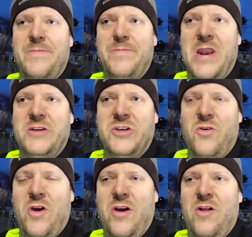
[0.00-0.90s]
penetrant
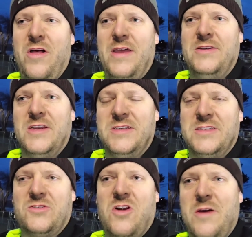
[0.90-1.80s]
oil and just
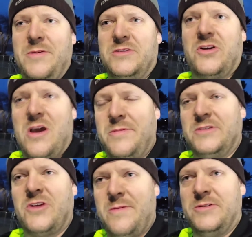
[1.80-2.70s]
scrub and scrub and
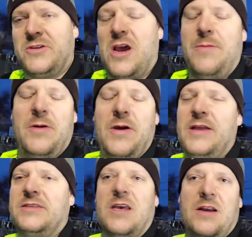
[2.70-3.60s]
scrub and scrub.
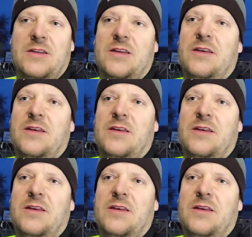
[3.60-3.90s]
It sucked.